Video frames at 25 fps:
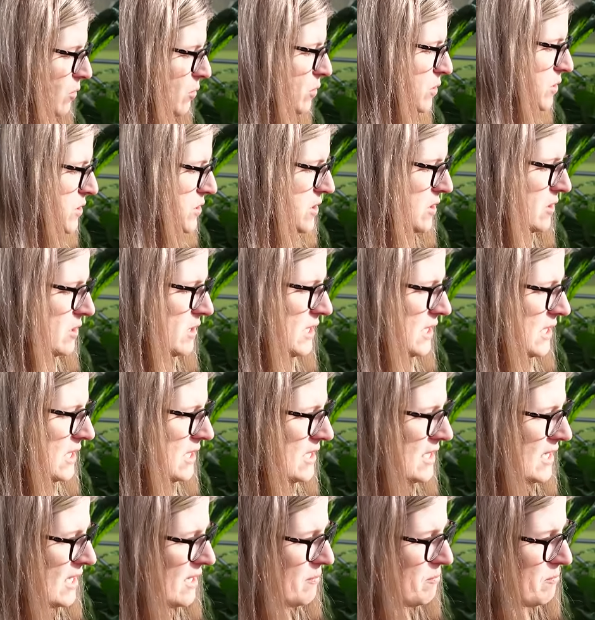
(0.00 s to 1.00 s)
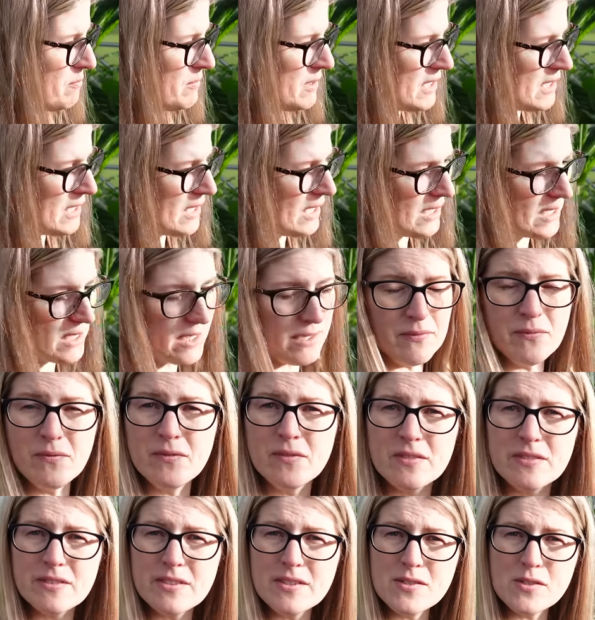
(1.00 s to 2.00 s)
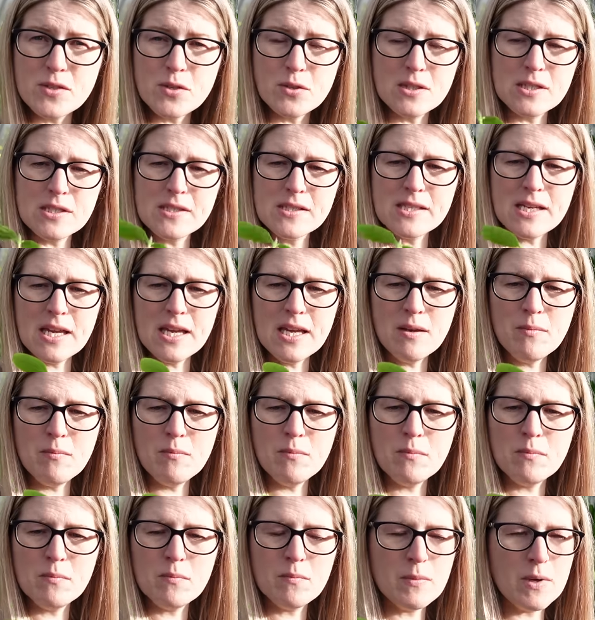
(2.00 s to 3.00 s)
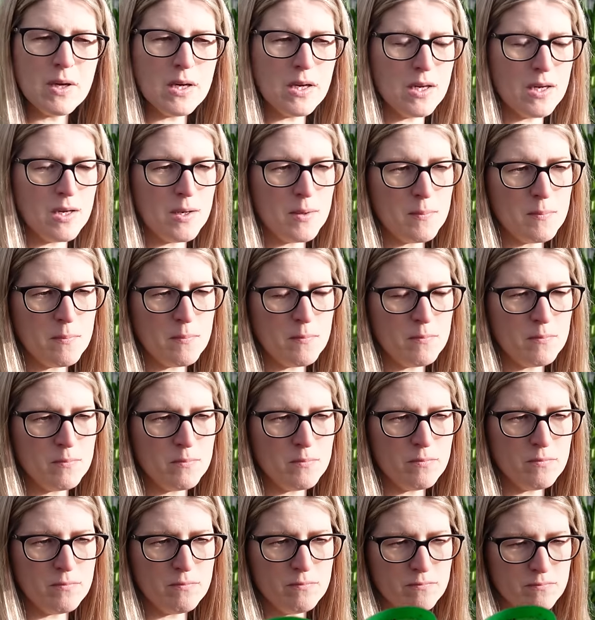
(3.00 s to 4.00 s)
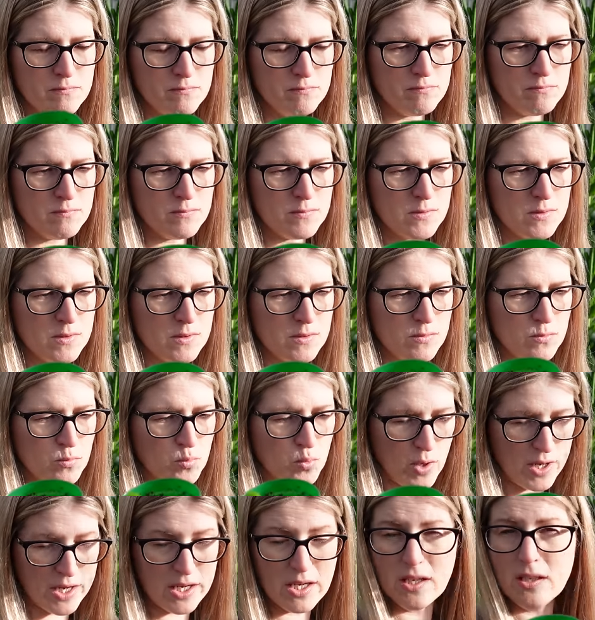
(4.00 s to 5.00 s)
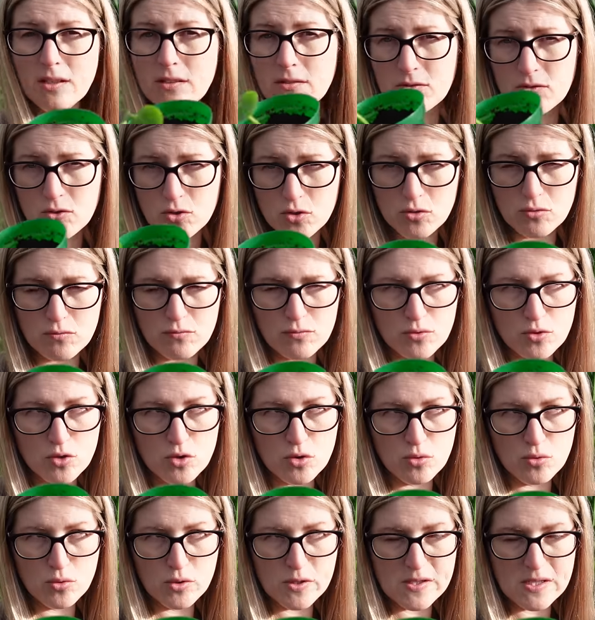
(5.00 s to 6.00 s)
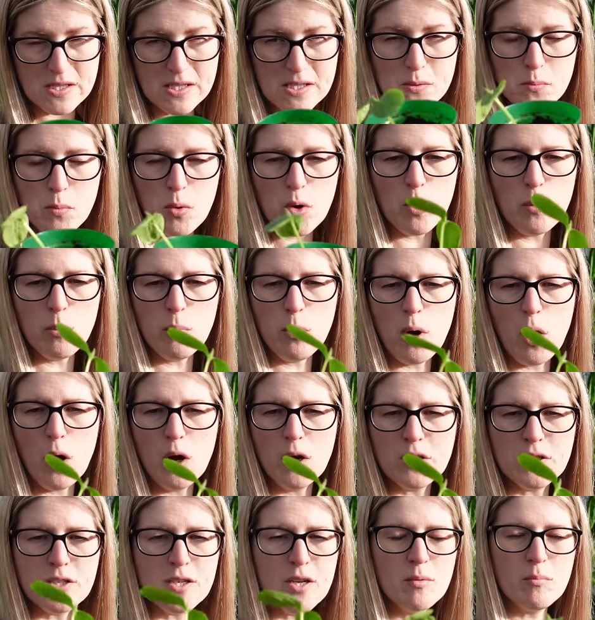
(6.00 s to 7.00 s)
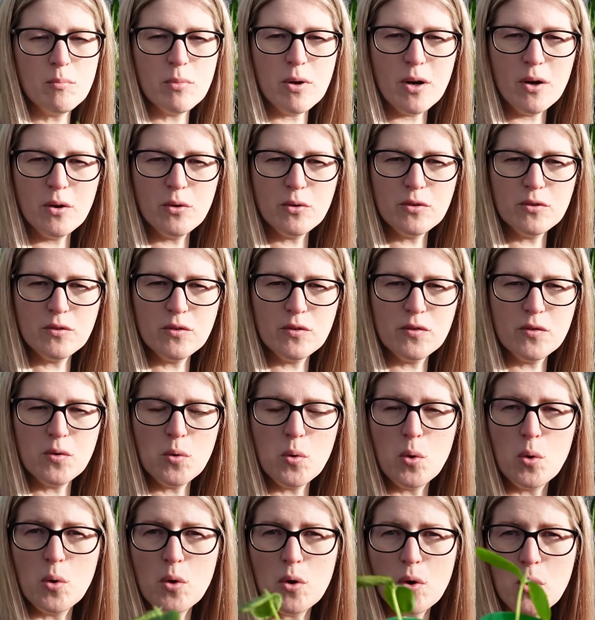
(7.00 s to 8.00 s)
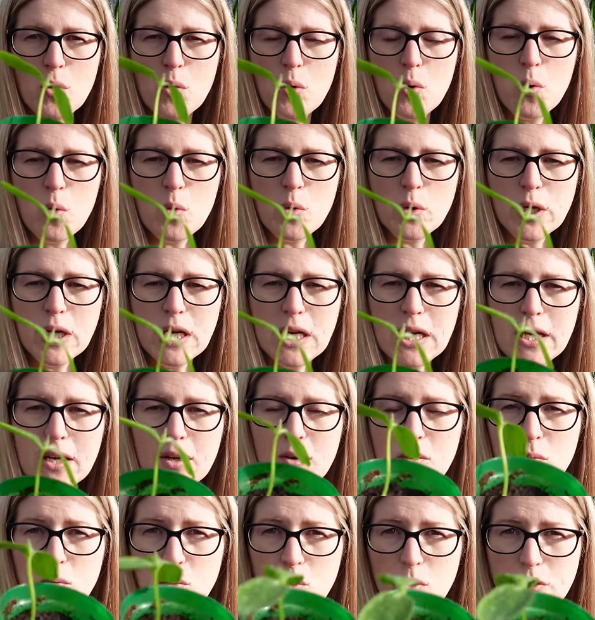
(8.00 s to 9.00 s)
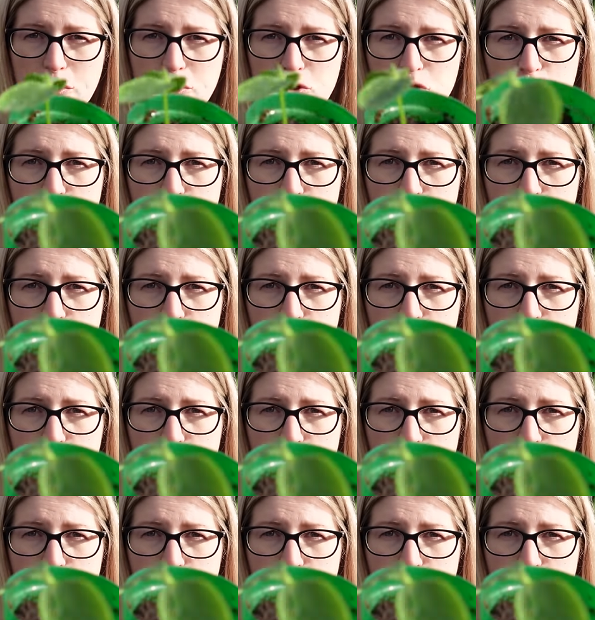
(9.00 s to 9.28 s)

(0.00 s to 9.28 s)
also did Amelia so the same um, way two seeds per pot but out of the four only one